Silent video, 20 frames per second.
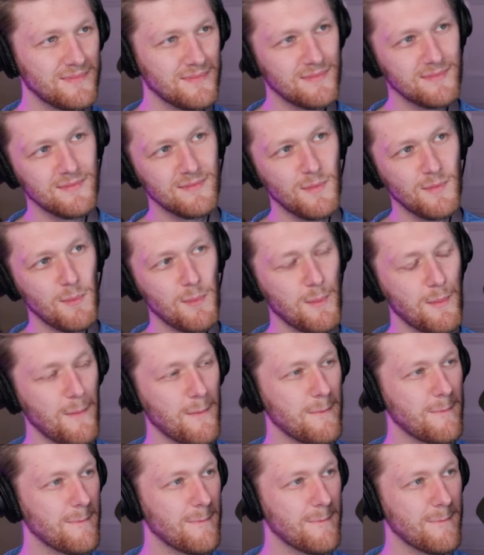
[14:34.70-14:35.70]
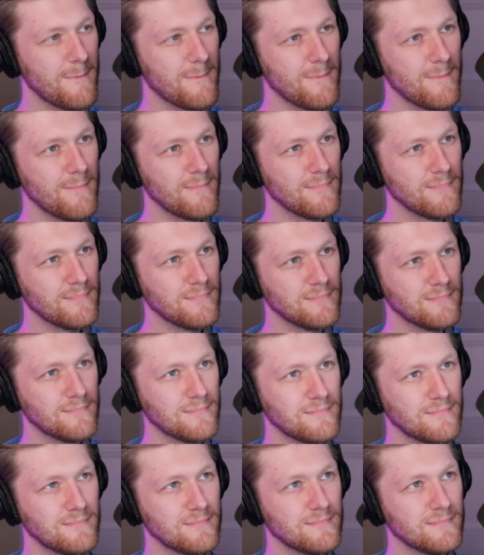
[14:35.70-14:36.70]

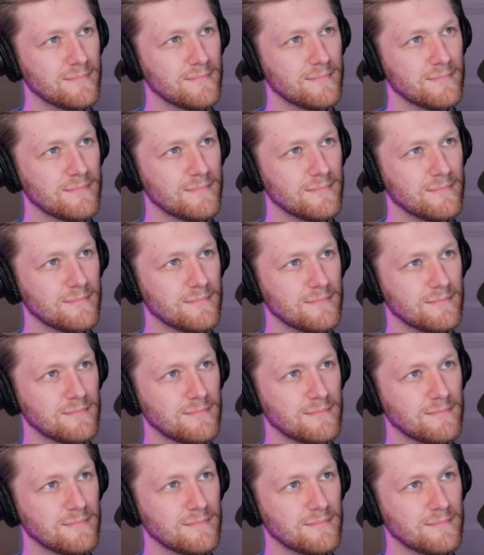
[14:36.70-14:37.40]
[no speech]